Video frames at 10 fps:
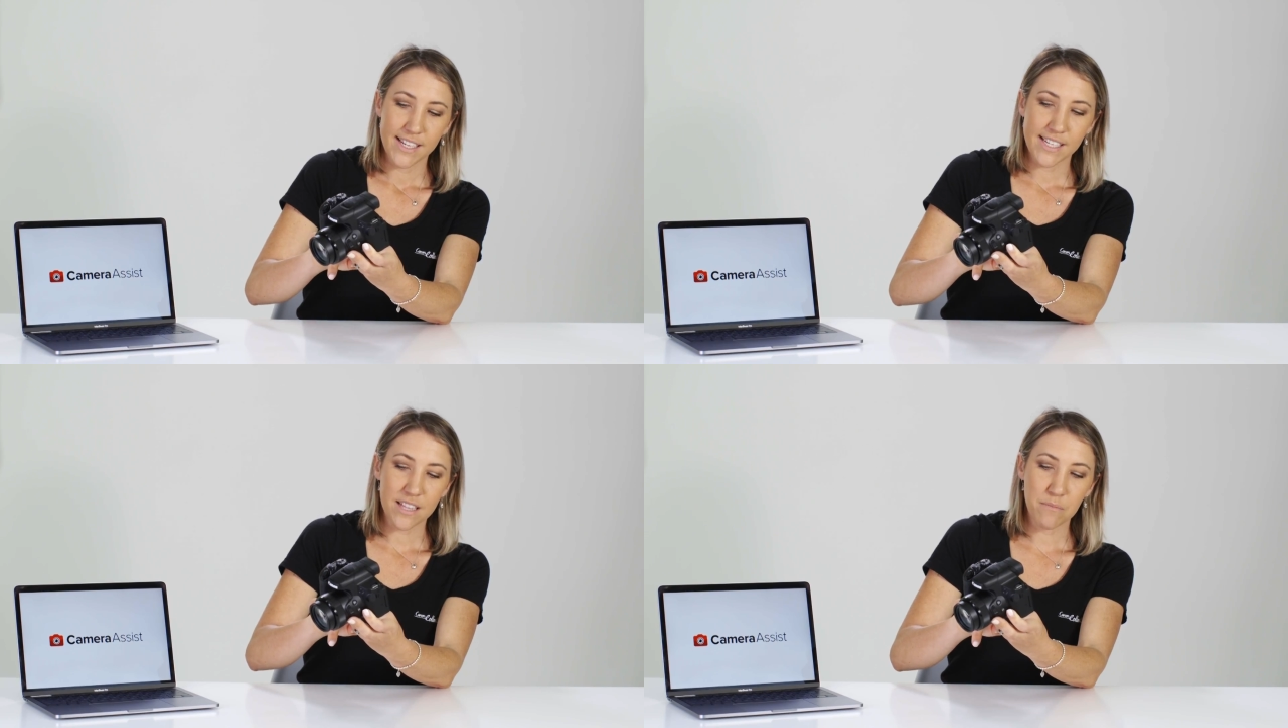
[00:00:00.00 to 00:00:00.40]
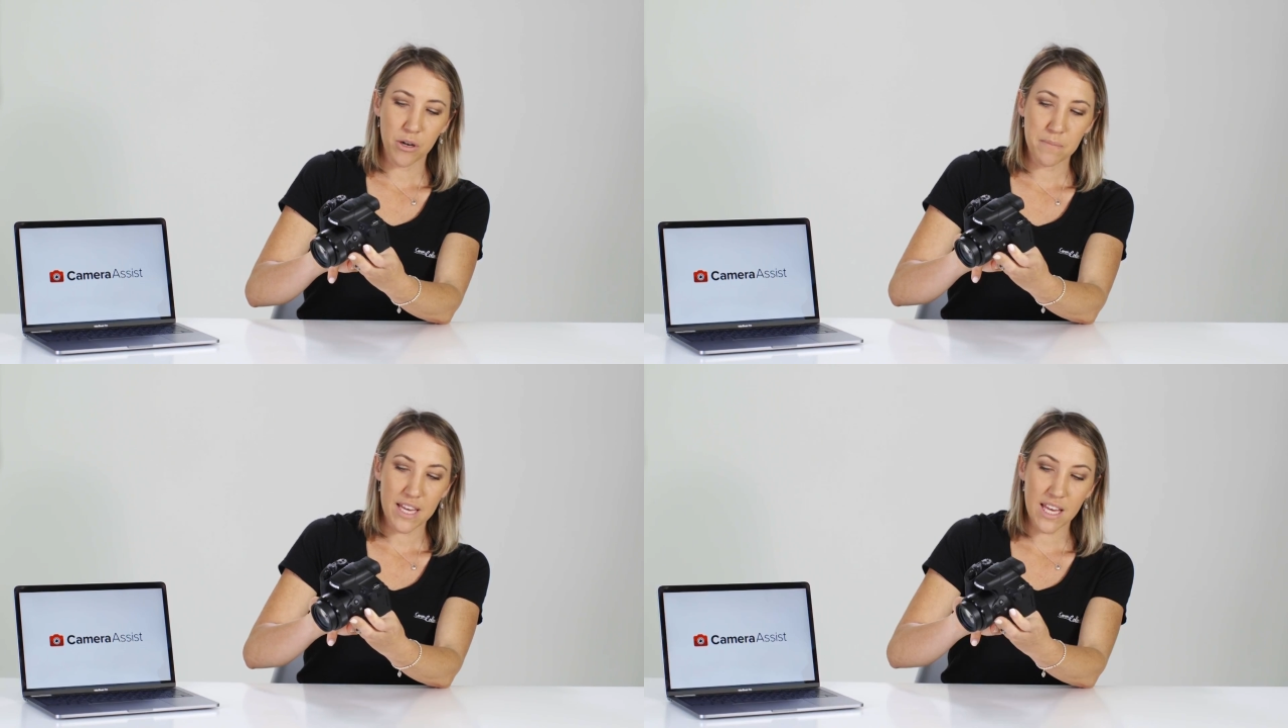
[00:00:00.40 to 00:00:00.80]
Down the
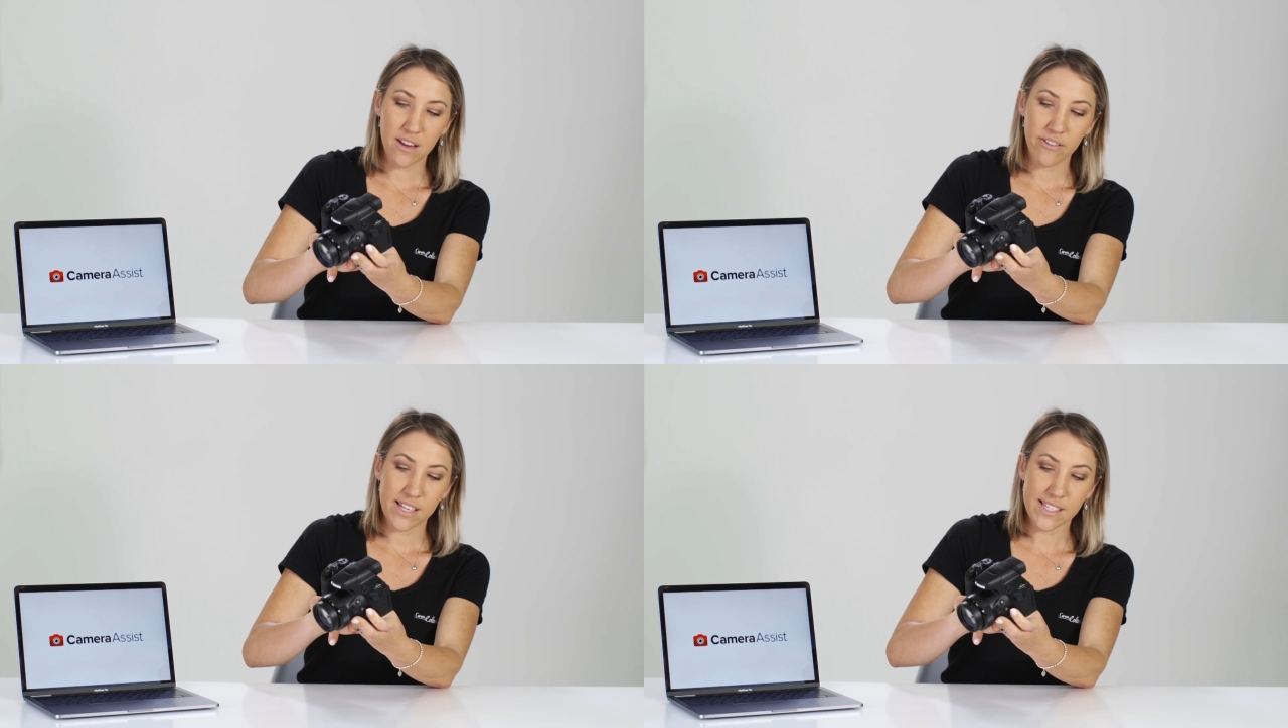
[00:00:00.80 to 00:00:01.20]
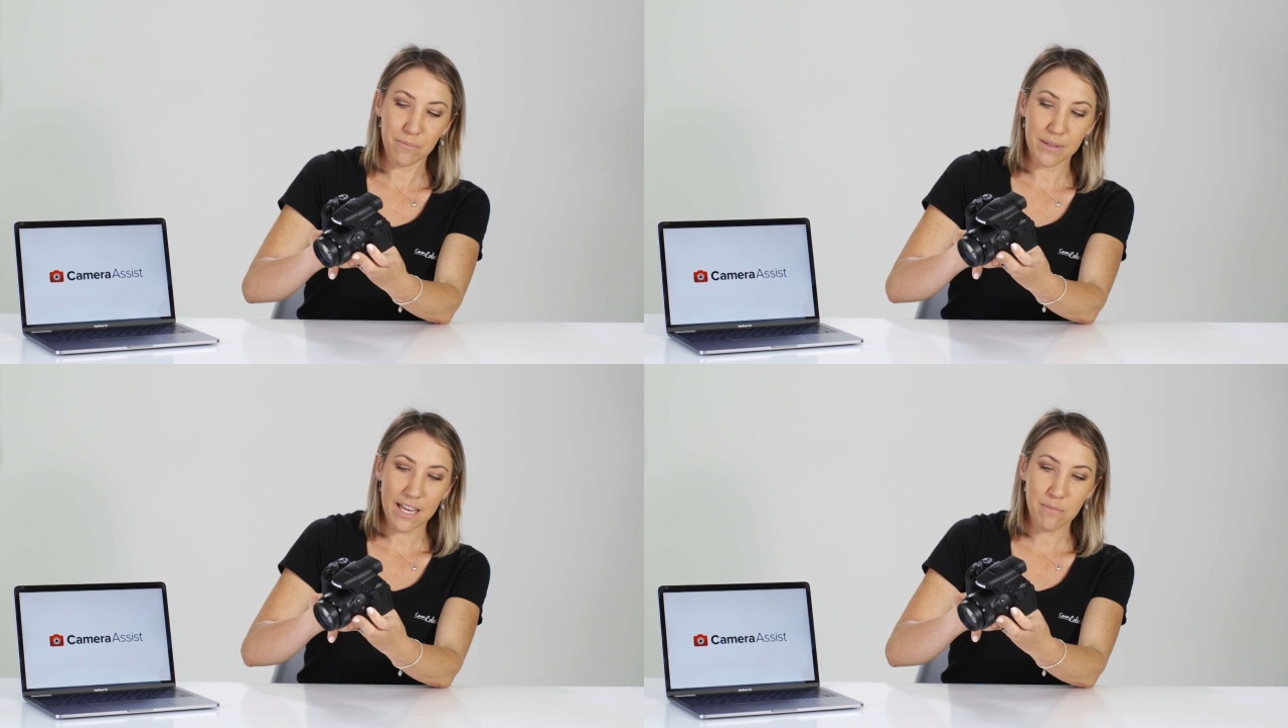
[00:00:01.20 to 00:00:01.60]
bottom here is
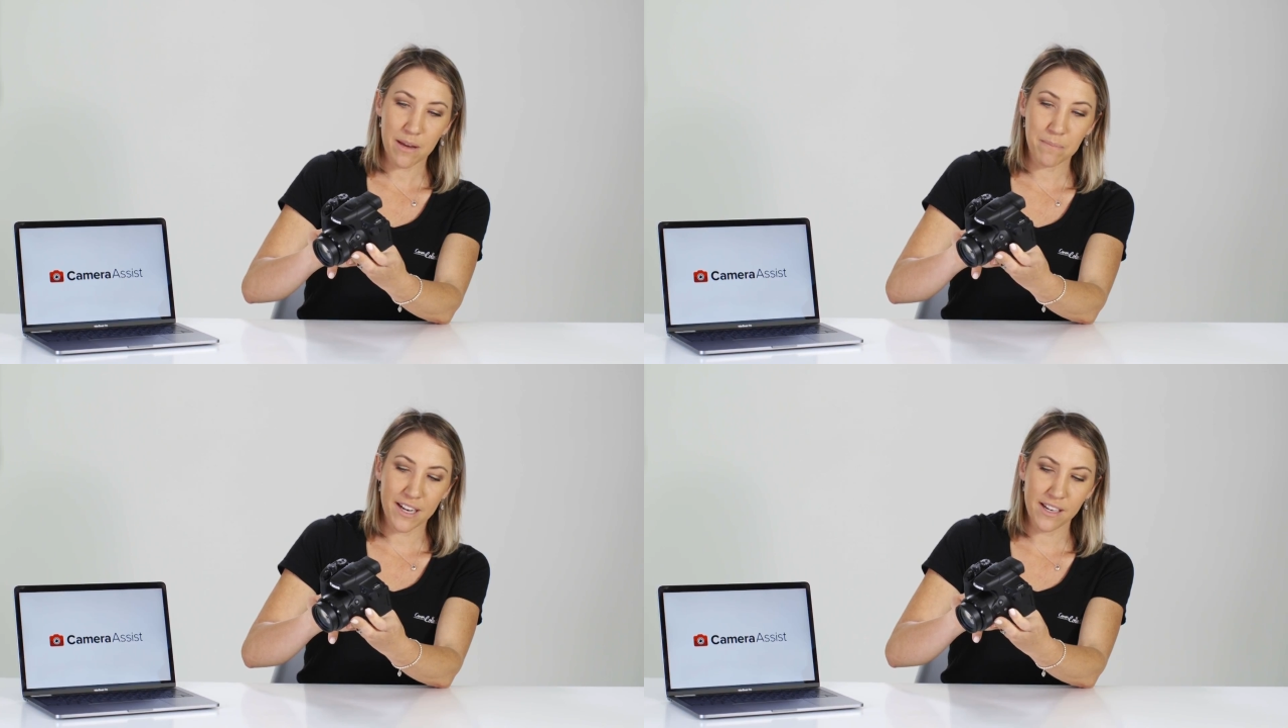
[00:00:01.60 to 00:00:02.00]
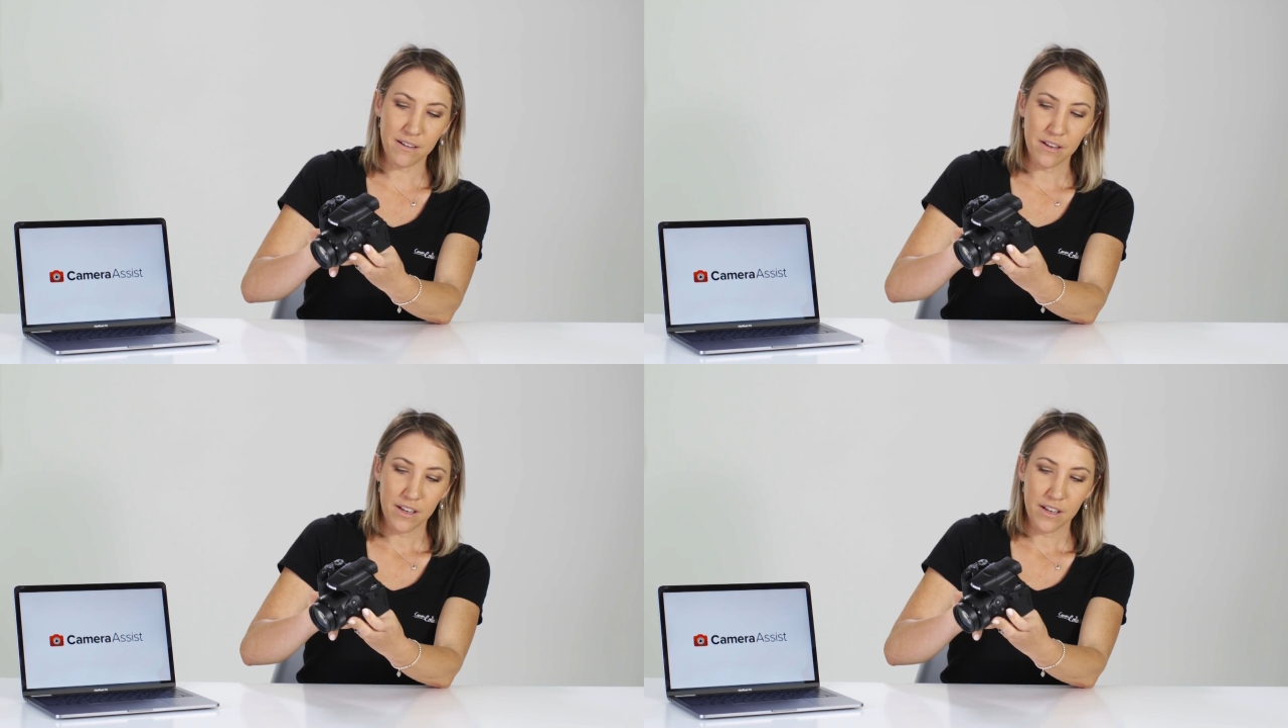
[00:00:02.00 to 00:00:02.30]
our playback button,